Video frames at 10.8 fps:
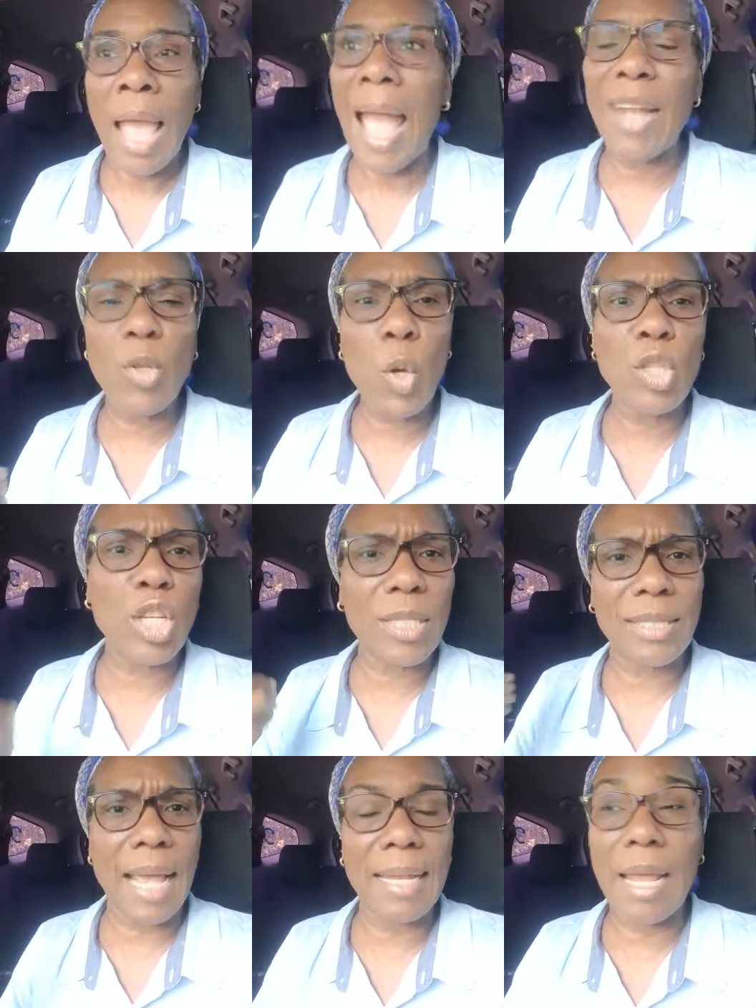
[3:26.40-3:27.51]
And don't
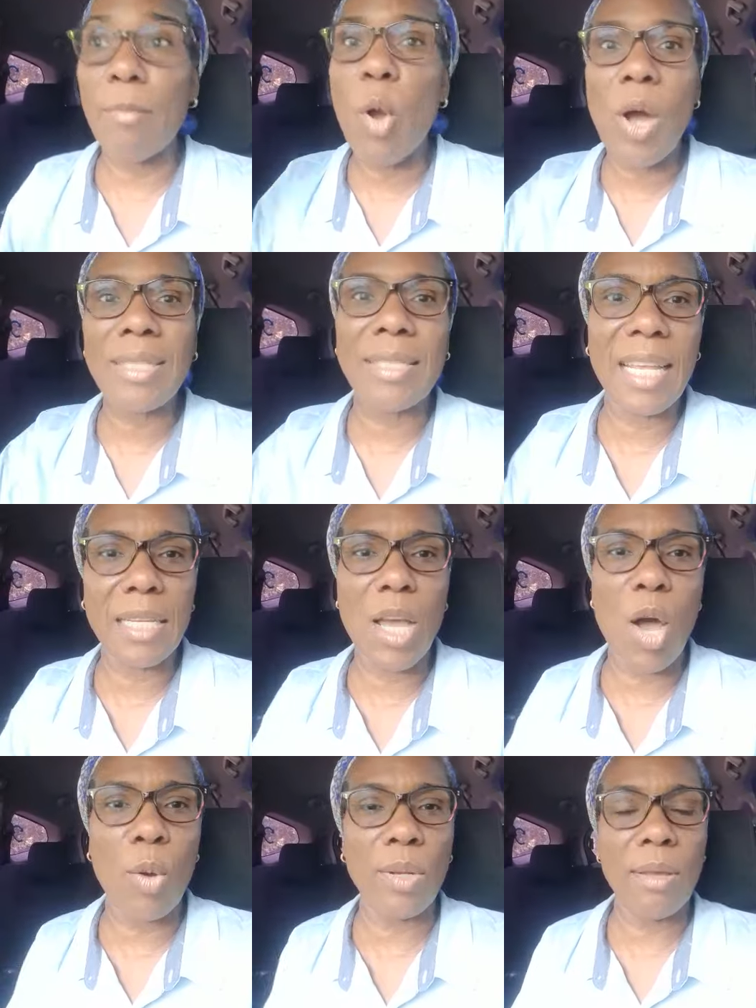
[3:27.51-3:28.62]
just send them, go and sit
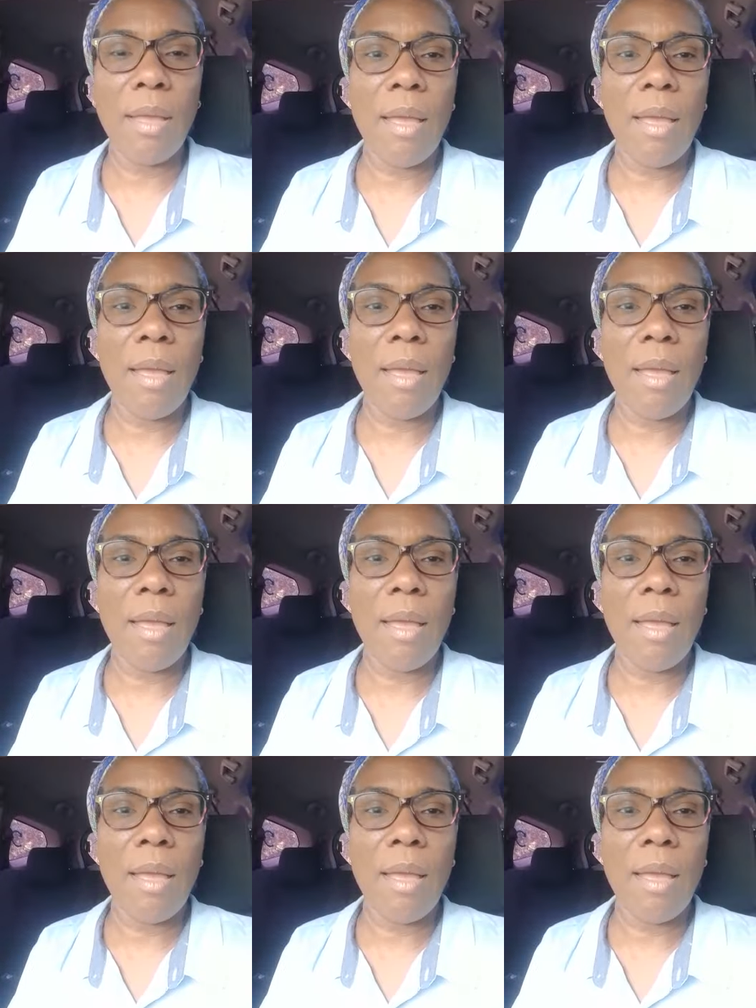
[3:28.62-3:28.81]
down.